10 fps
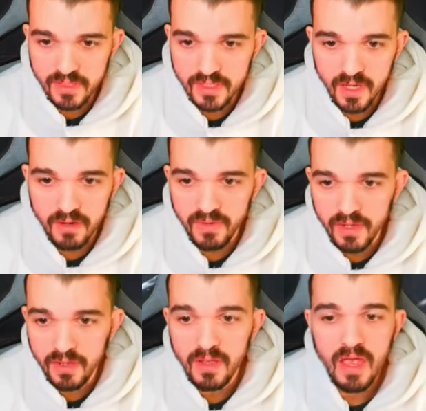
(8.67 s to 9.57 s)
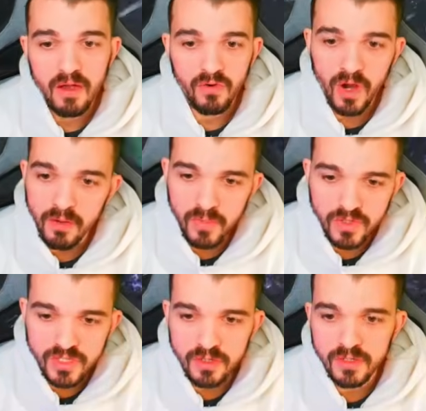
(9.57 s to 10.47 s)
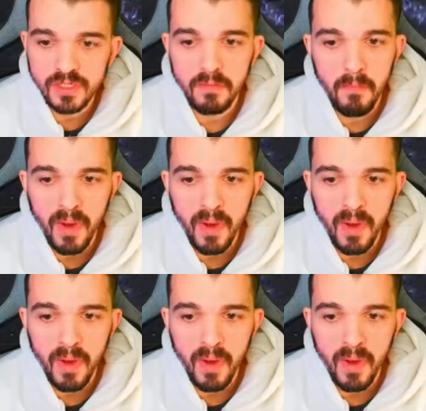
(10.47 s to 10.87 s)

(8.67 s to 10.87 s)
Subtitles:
in this area, rare monsters,